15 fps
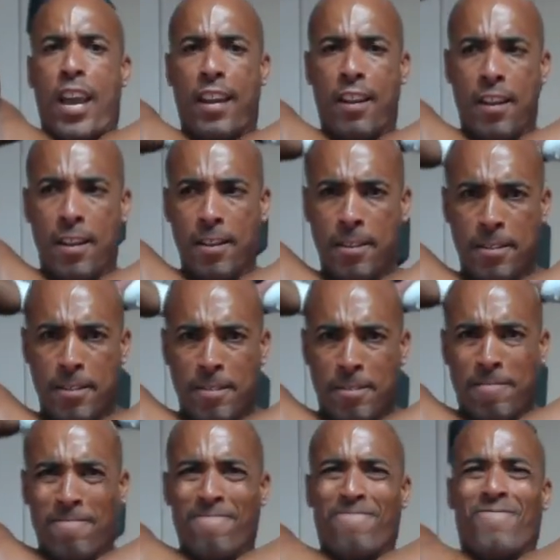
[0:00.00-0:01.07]
ten,
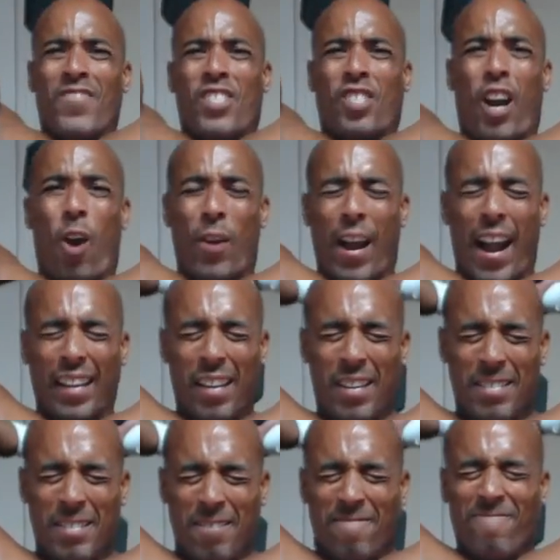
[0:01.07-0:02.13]
let's go
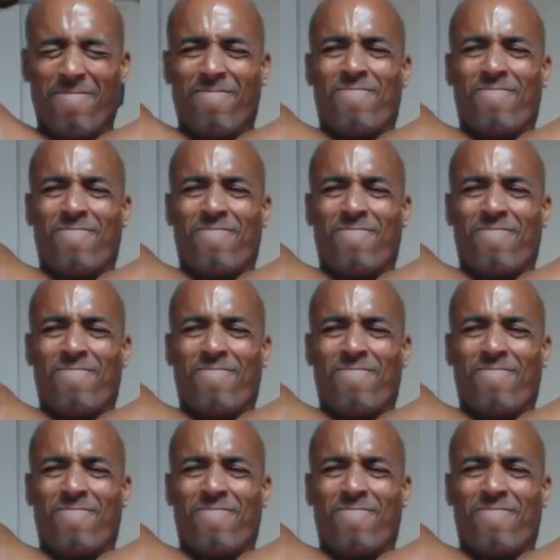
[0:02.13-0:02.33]
guys.